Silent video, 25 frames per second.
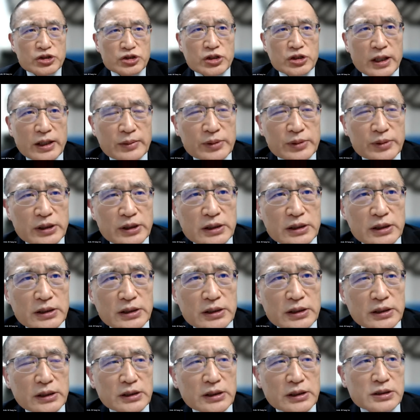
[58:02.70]
um, he
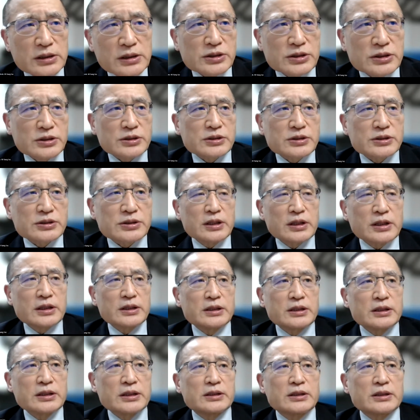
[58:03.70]
is
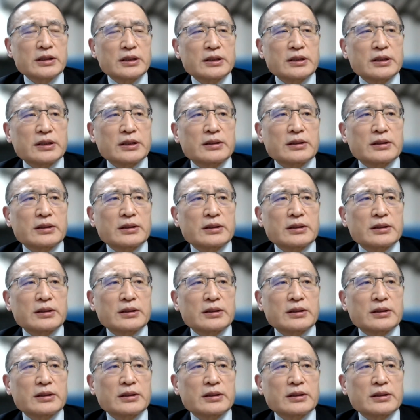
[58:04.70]
a, a,